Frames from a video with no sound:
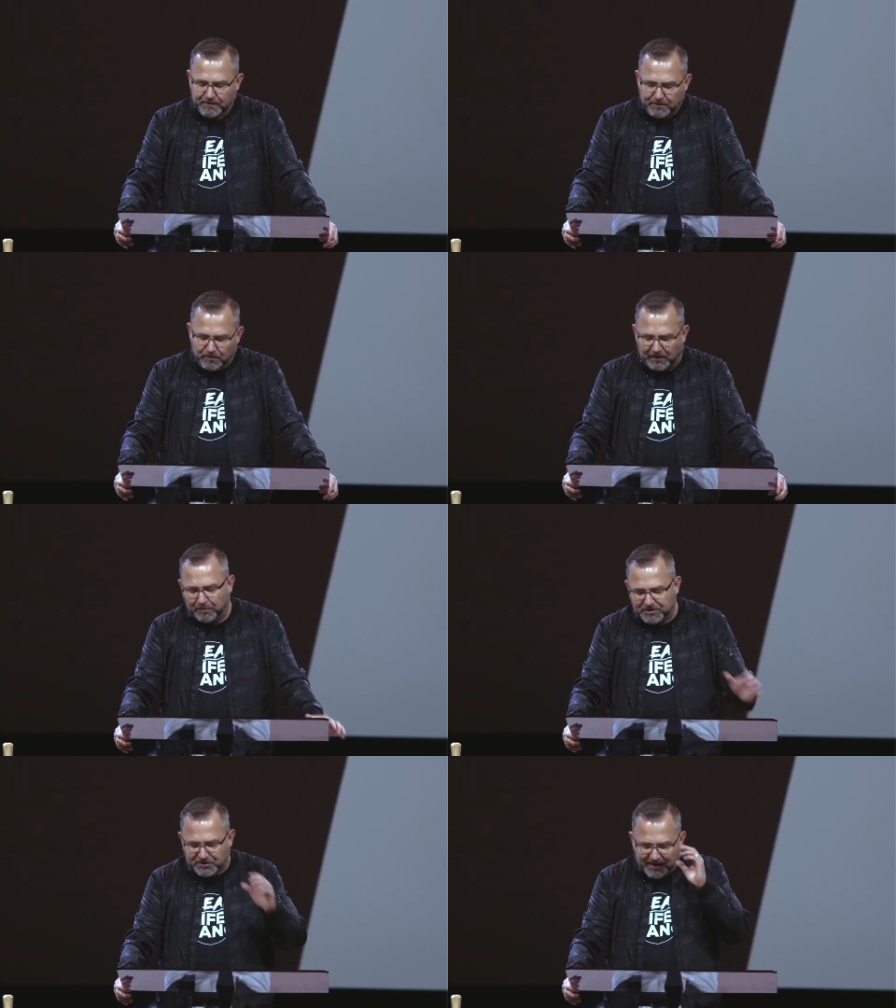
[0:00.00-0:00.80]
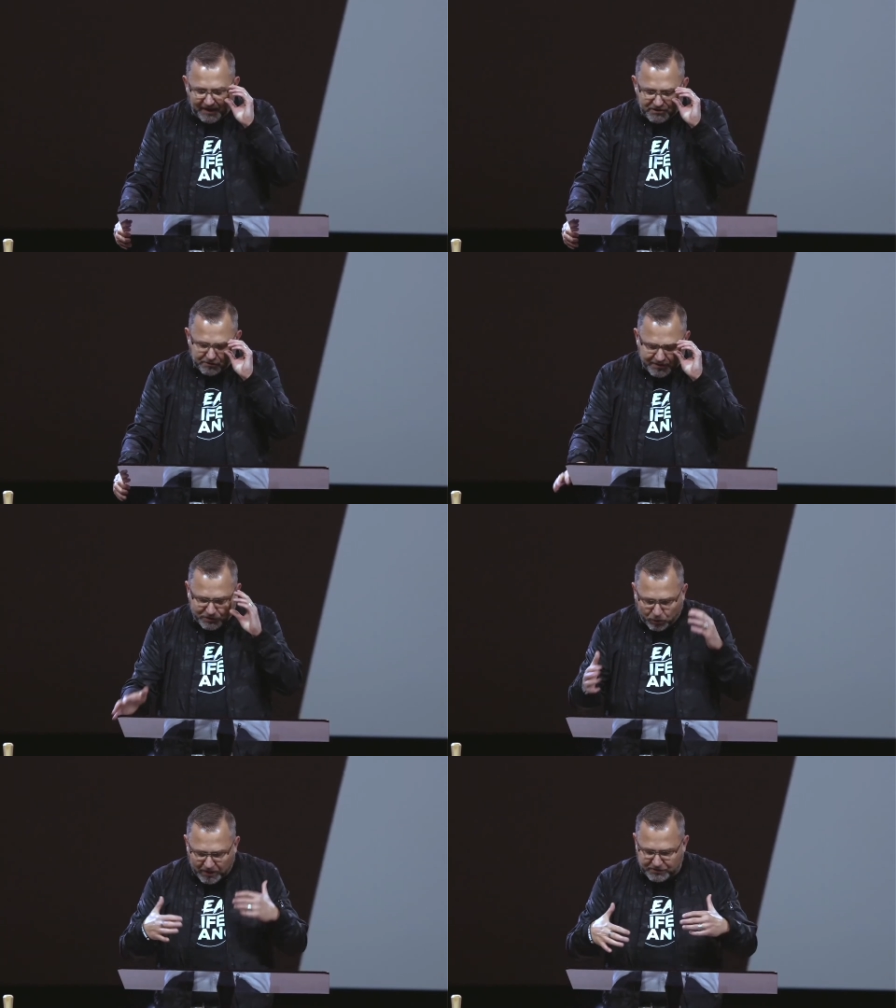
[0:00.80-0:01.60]
Well, I want you to answer these
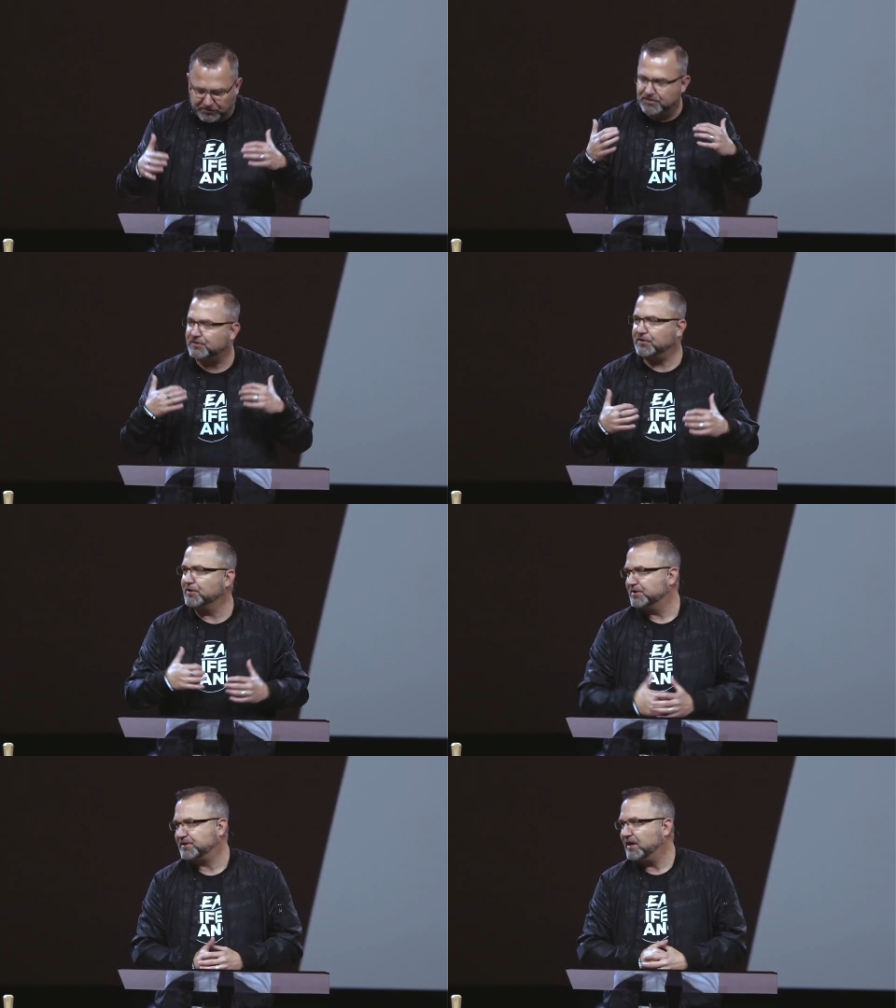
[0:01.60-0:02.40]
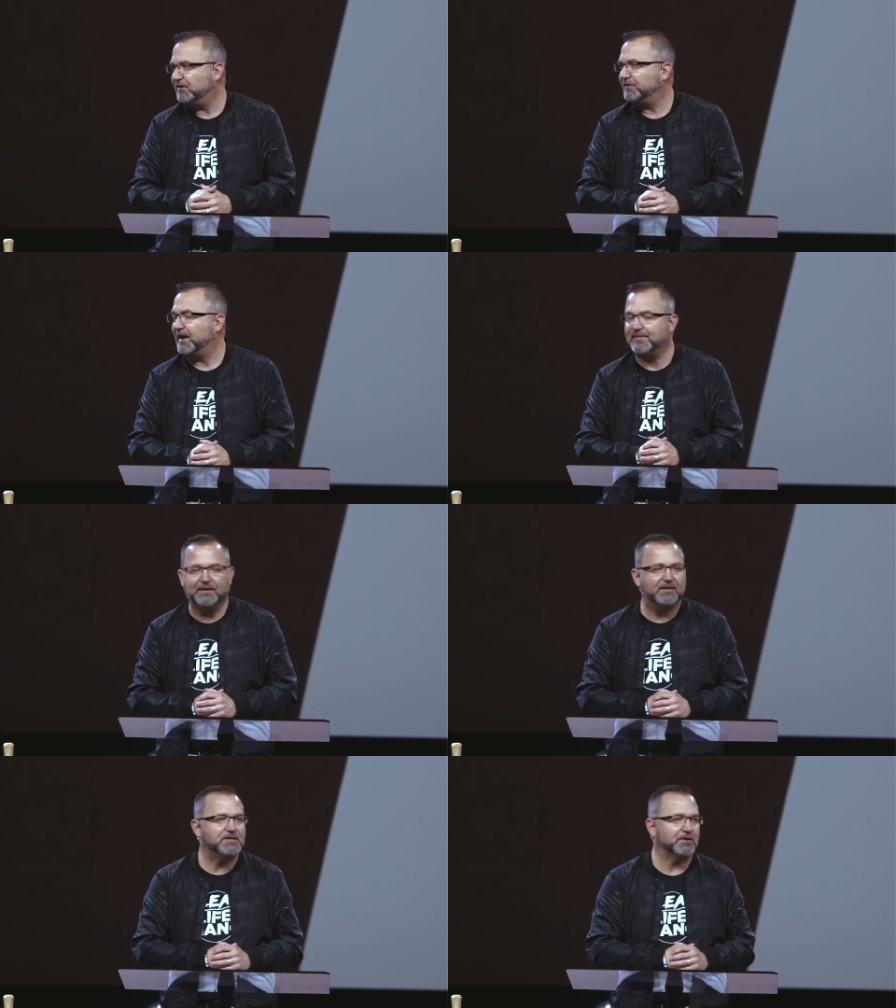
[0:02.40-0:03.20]
questions to yourself, and I
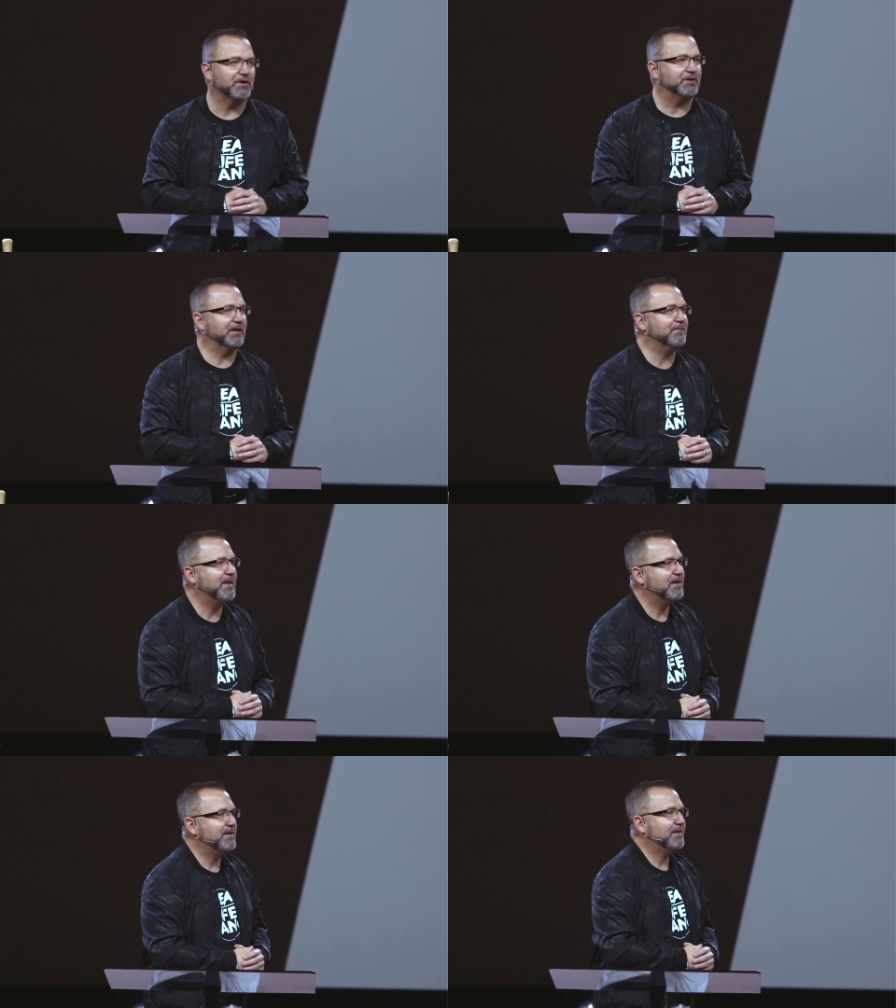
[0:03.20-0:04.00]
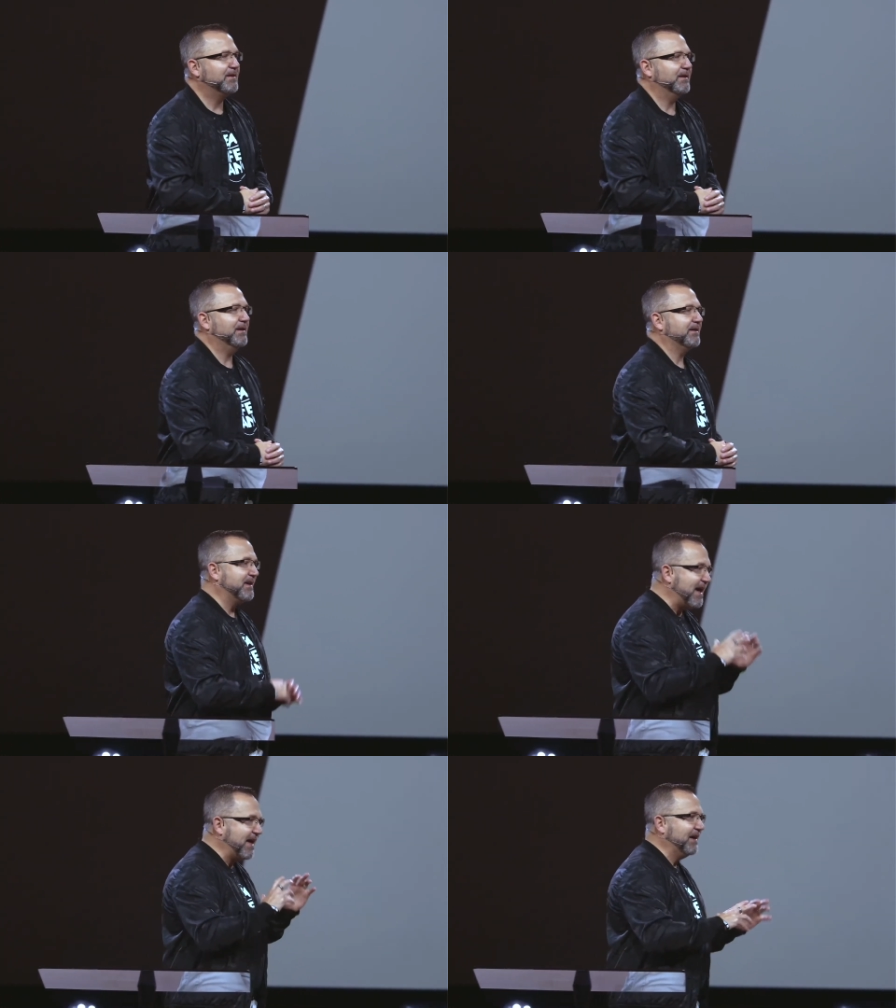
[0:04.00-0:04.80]
think these are a good uh,
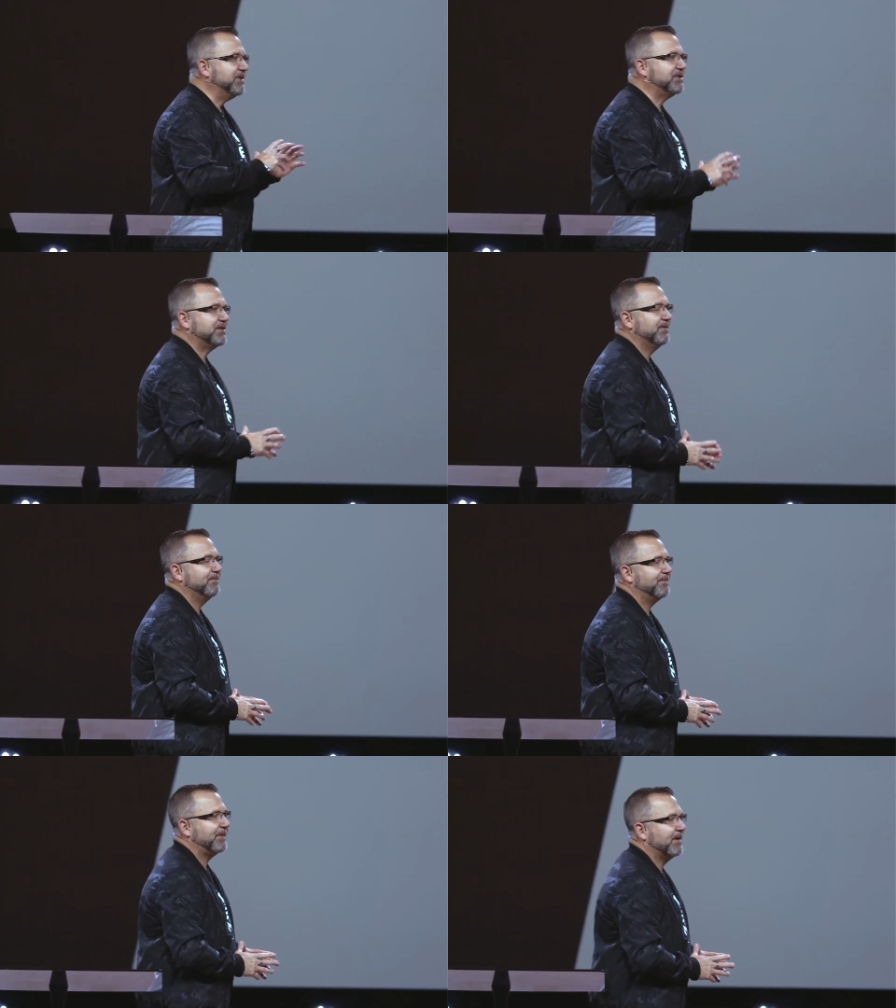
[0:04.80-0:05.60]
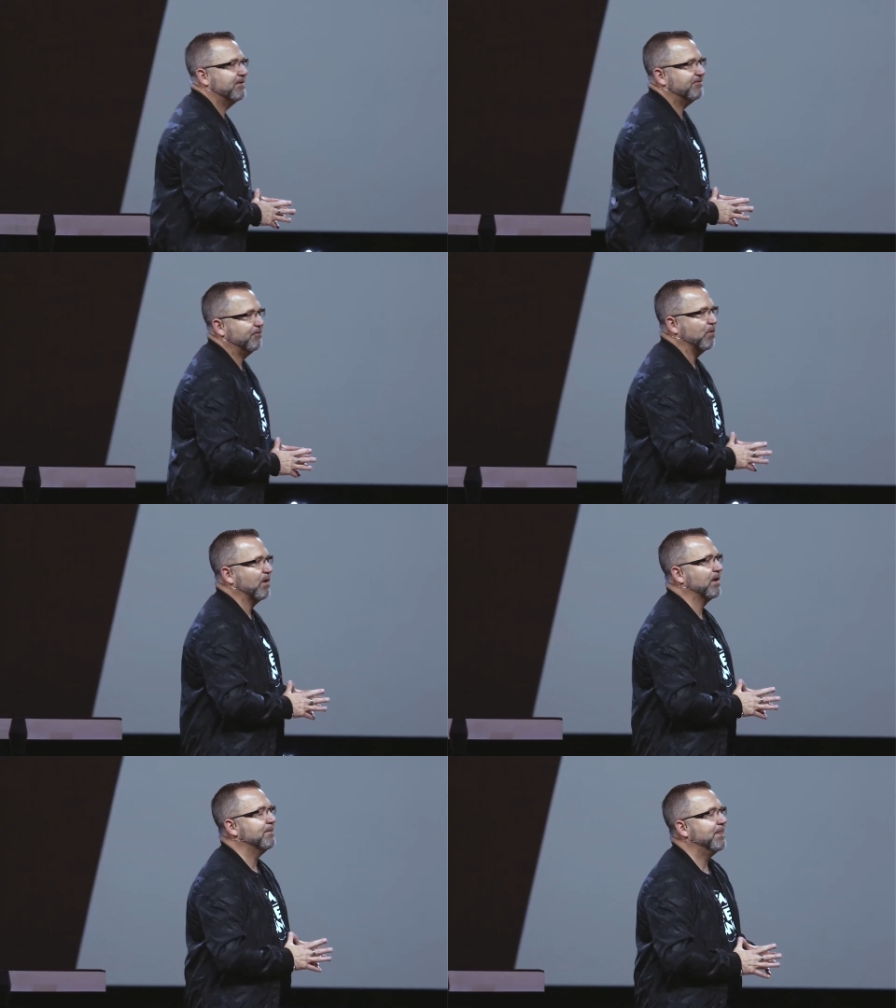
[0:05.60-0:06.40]
gauge for